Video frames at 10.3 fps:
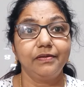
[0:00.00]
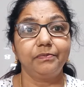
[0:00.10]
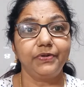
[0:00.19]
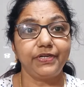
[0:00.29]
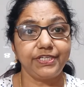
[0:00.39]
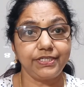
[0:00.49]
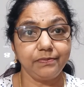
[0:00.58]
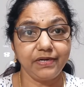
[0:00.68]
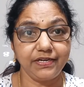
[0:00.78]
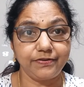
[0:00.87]
Potassium
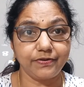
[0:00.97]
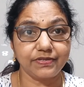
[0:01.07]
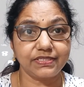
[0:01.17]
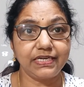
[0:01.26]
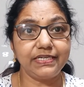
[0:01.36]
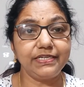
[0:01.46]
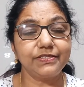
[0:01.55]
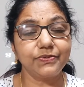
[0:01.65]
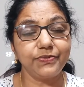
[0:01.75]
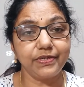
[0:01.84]
hydroxide and
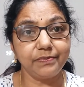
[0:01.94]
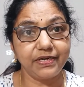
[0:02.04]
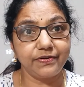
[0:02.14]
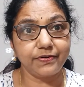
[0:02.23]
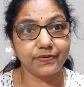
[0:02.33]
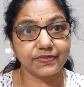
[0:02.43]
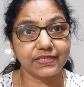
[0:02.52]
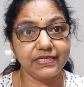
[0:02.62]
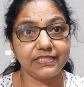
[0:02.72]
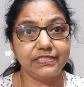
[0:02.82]
sodium
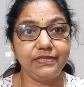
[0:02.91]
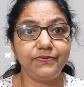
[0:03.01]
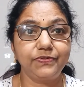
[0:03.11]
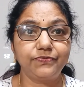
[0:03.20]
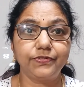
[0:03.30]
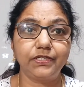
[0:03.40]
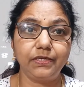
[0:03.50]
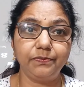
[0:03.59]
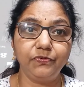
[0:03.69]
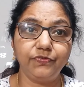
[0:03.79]
hydroxide is used for the
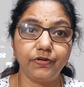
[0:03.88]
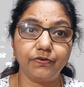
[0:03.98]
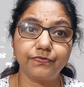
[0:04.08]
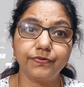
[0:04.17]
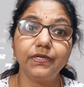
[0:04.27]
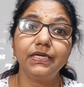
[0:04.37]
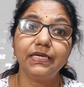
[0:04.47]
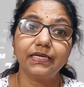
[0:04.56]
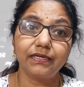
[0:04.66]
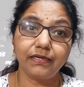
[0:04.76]
removal of
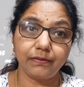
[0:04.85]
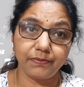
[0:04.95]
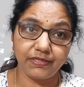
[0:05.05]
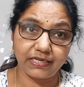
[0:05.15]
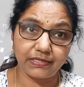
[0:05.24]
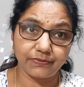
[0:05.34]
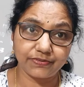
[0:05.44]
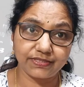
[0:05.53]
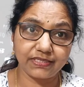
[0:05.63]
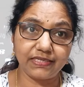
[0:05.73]
carbon
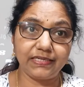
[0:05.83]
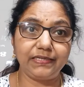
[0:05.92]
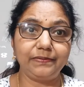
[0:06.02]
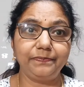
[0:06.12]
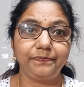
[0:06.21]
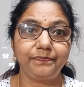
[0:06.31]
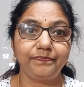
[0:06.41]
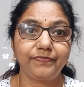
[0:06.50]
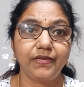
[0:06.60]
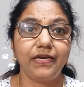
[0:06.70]
dioxide,
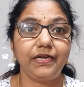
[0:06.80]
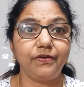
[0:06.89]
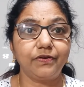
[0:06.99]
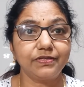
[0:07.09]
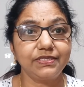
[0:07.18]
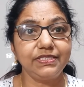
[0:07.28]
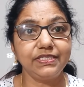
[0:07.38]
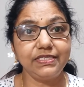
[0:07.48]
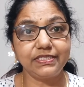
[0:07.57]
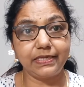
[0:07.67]
and
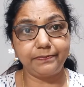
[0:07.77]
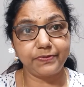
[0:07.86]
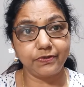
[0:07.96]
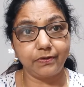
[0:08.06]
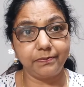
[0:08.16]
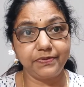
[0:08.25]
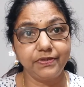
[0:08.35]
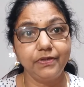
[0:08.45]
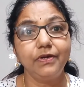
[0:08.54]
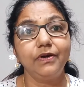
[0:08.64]
oxygen is absorbed
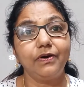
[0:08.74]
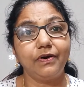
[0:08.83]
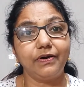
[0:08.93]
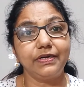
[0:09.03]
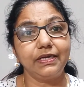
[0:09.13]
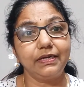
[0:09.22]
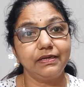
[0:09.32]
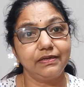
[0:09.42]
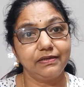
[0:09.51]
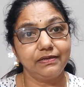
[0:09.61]
on
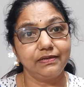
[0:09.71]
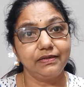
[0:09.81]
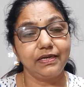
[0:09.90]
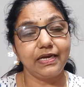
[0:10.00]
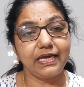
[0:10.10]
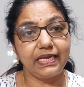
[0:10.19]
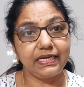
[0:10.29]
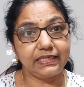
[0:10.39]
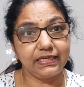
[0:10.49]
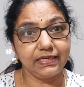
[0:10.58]

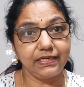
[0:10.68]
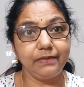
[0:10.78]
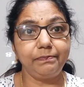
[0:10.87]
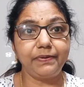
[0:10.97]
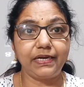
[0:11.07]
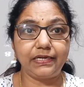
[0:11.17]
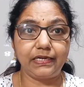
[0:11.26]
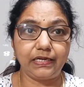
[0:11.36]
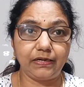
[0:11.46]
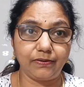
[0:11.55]
alkaline
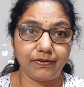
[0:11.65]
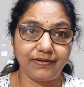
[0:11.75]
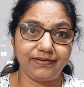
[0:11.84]
pyrogalol.